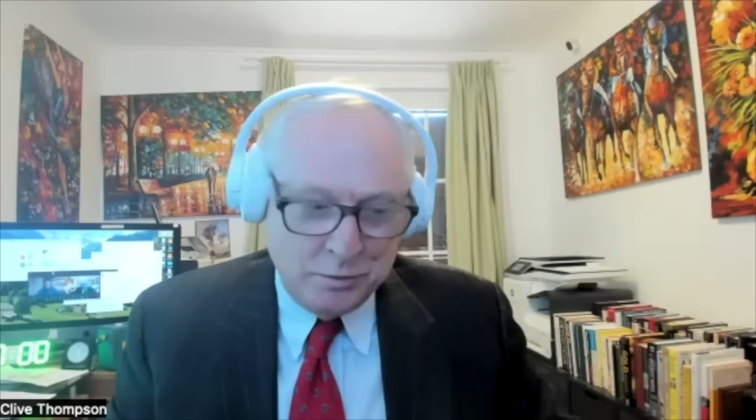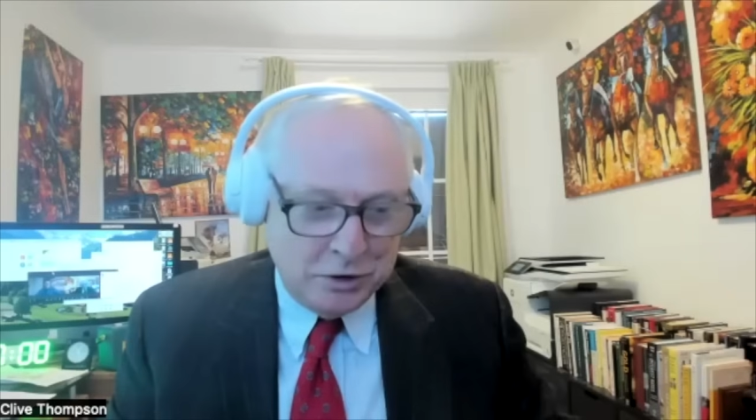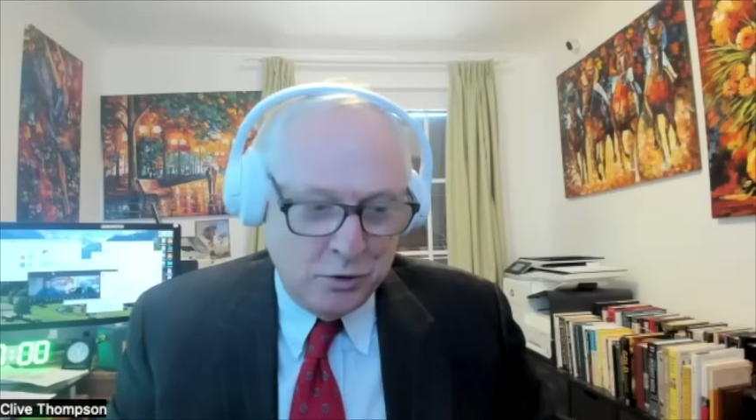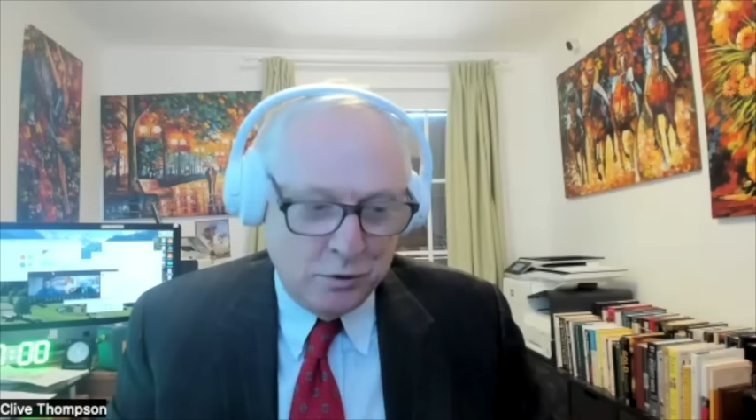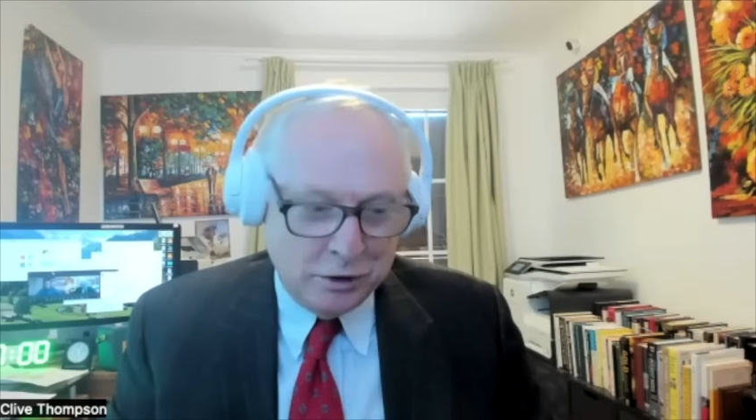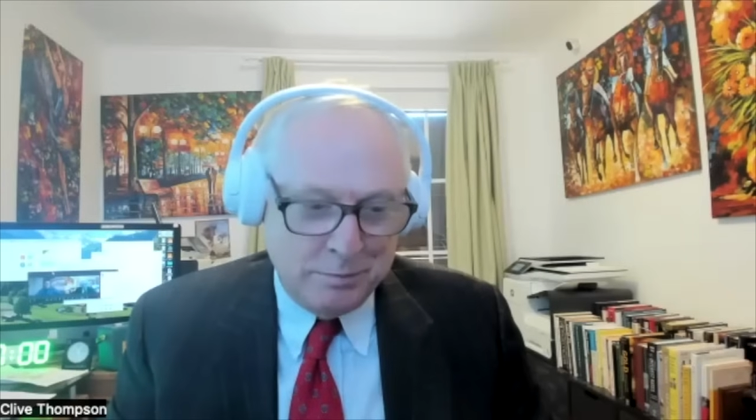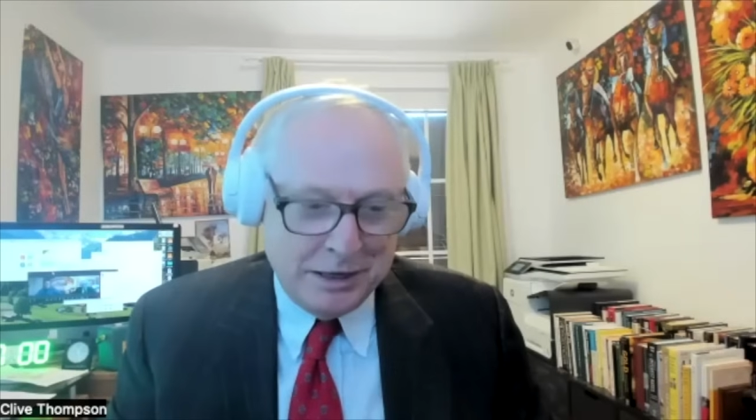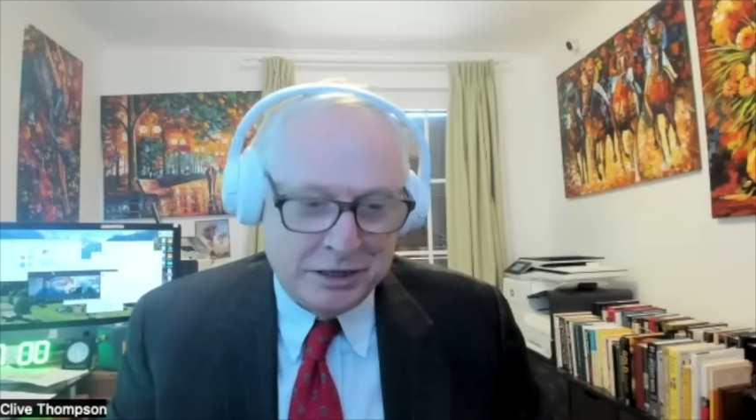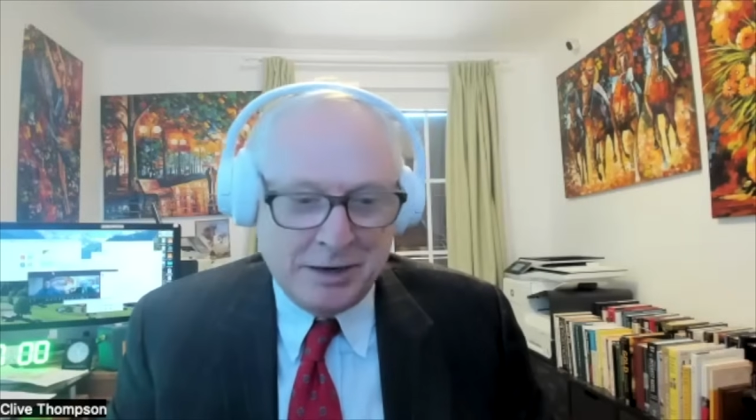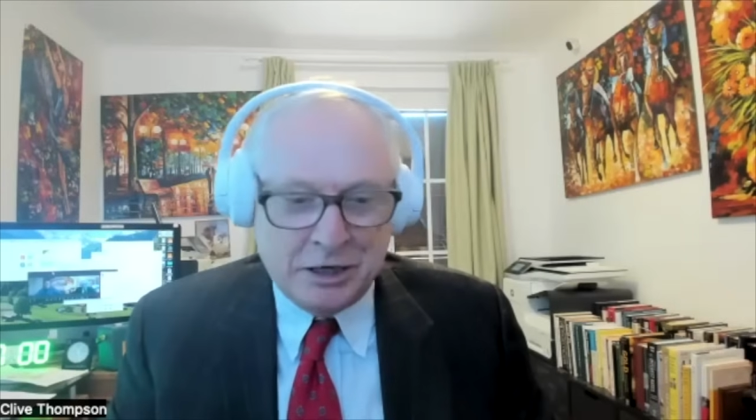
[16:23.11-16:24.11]
was caused by
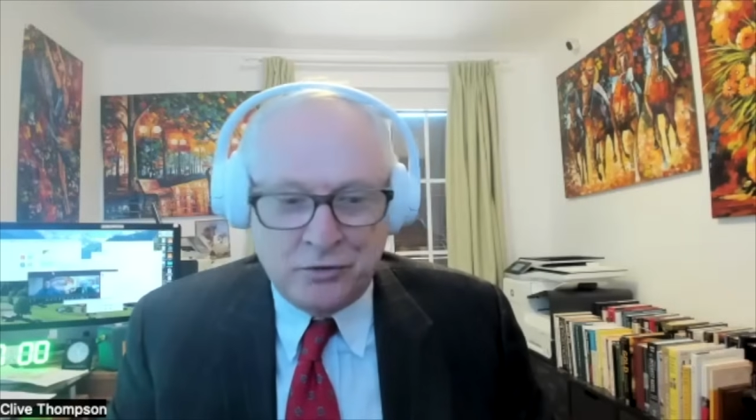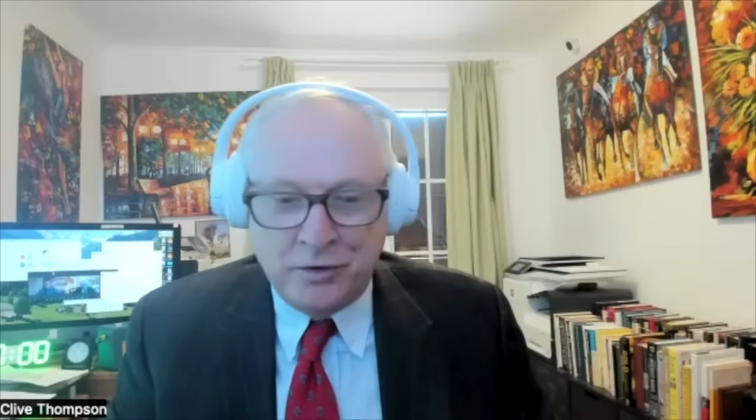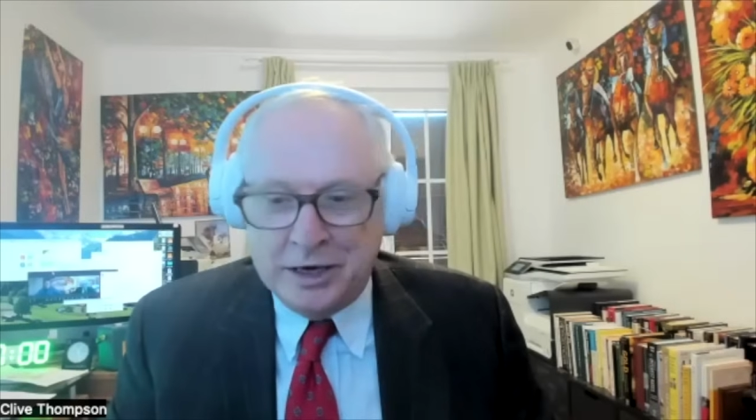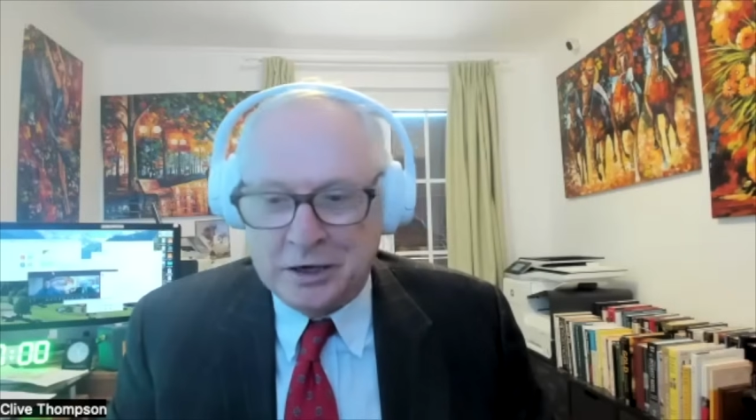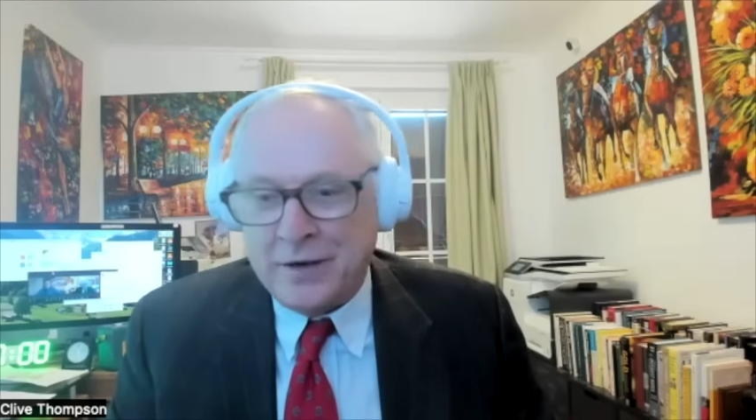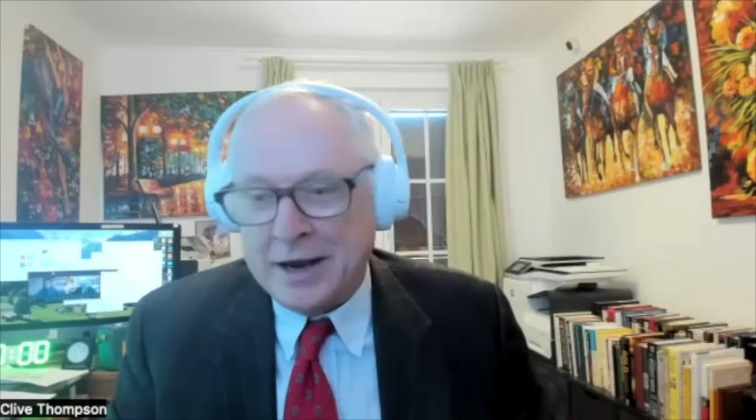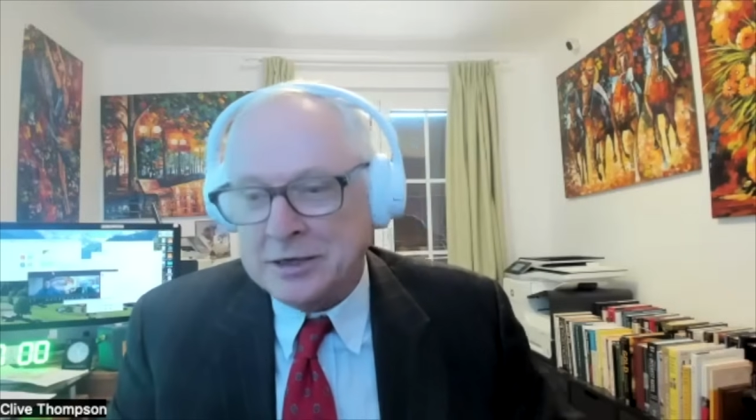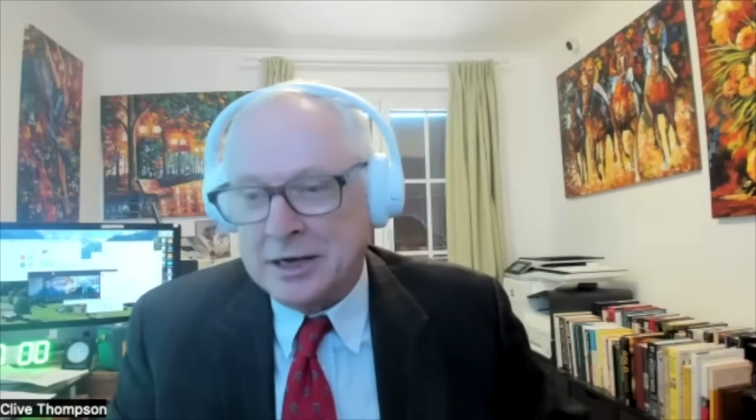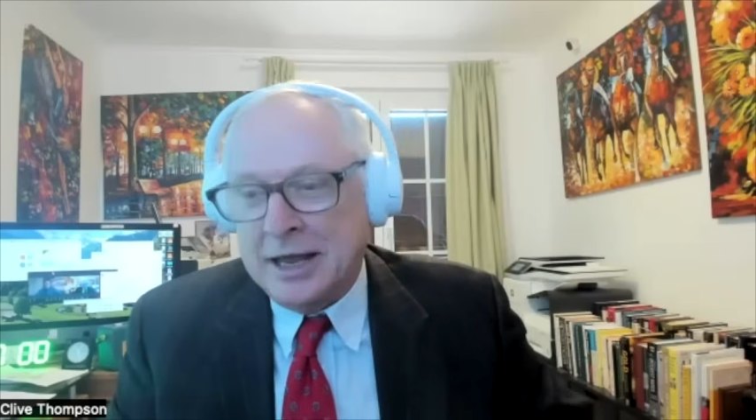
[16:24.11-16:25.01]
some extraneous factor,